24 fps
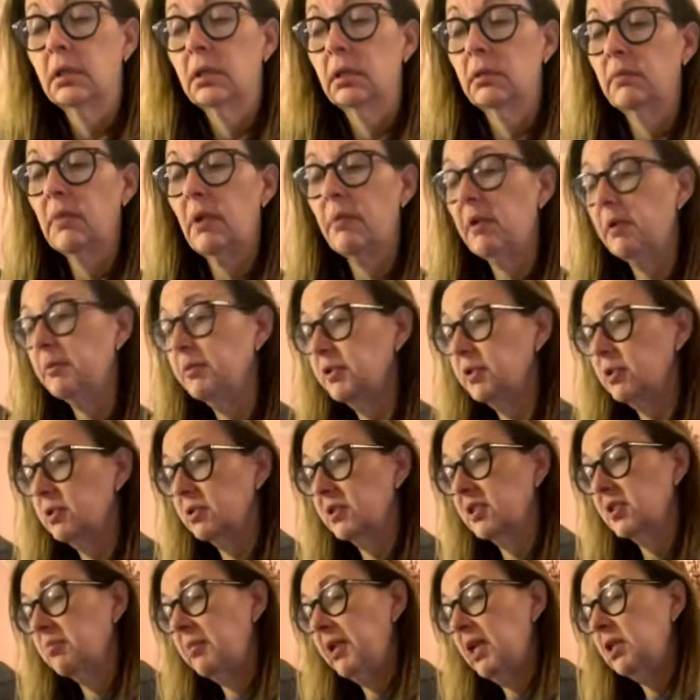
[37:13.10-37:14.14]
mum's got
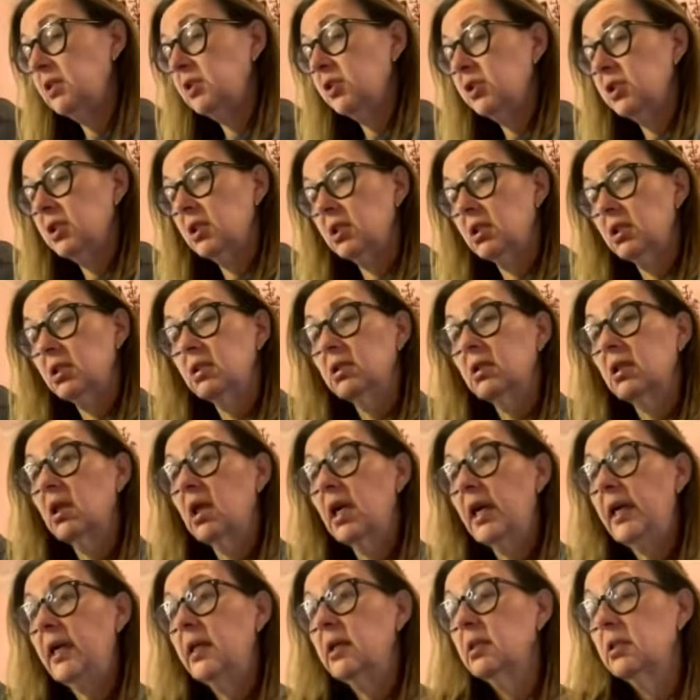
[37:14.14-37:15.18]
dementia
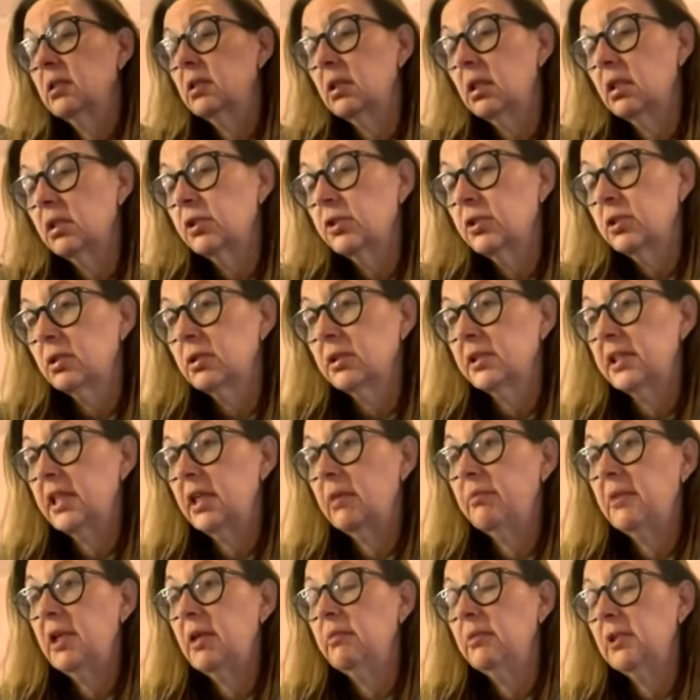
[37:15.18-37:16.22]
and her
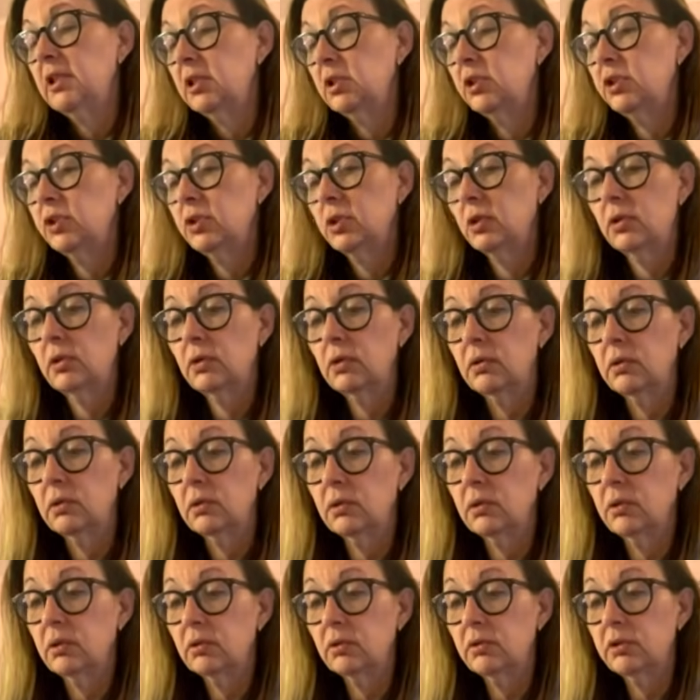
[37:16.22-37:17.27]
short-term memory's shot,
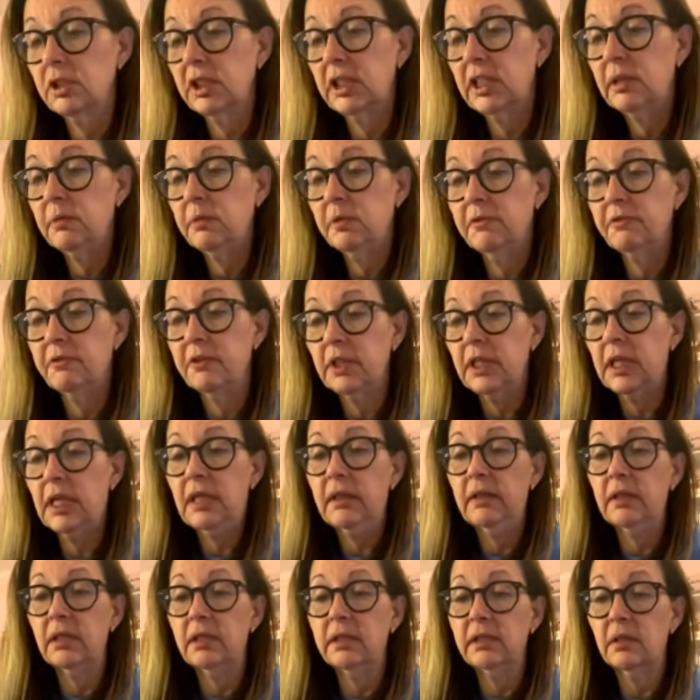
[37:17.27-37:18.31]
so she keeps
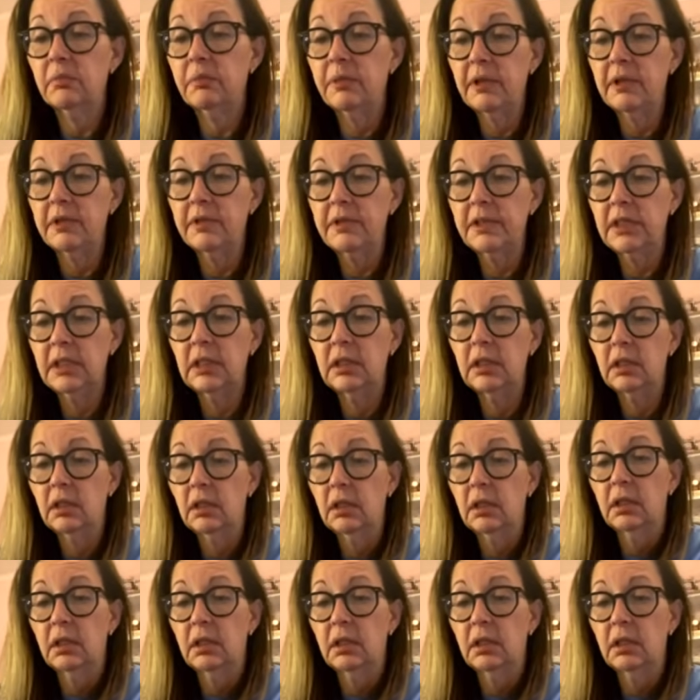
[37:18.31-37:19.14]
forgetting it's her birthday.